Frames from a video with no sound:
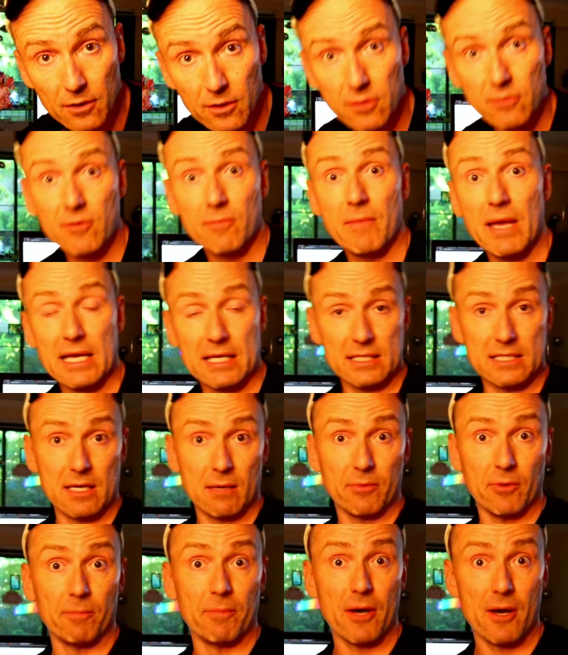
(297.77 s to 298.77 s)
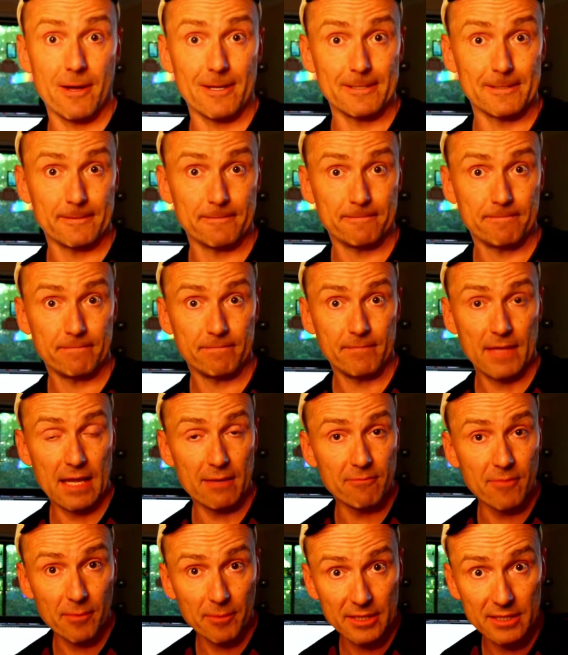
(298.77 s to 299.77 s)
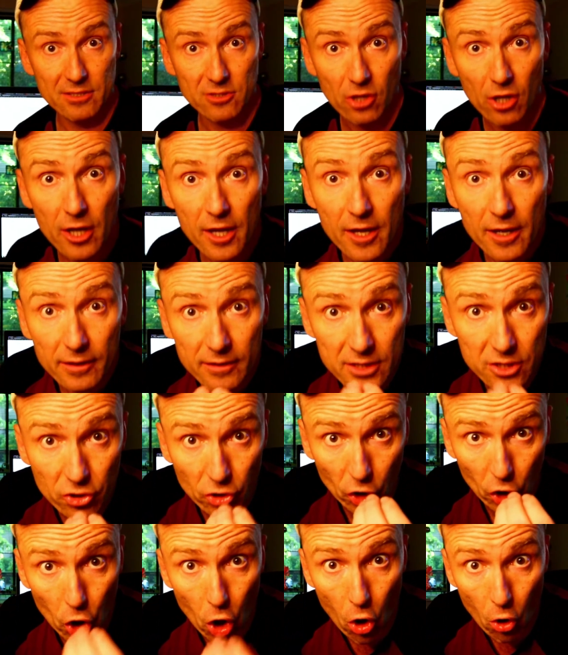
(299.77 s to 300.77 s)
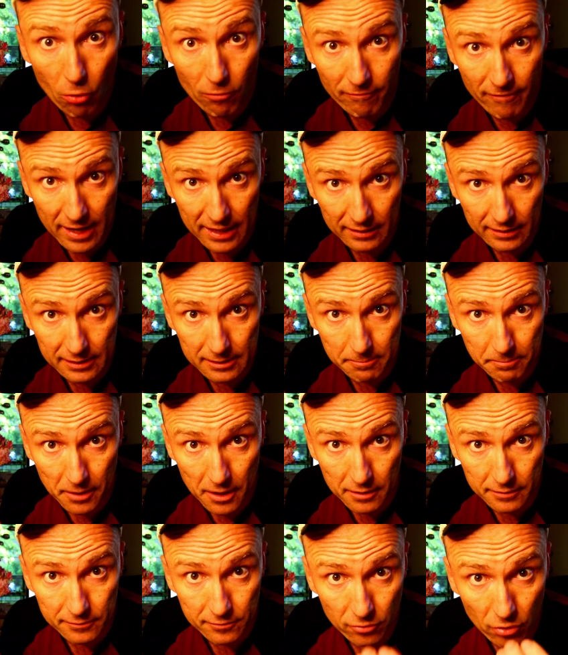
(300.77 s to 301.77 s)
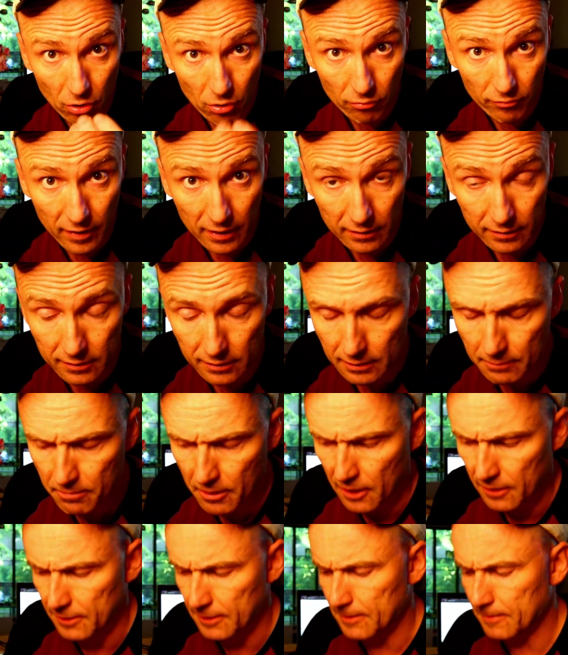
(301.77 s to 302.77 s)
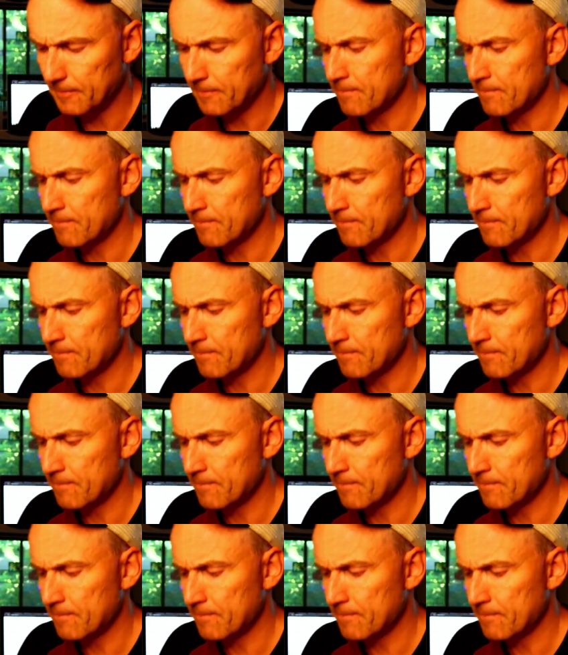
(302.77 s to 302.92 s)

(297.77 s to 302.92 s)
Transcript: You can make a double bond. And remember, these are covalent bonds, covalently bonded.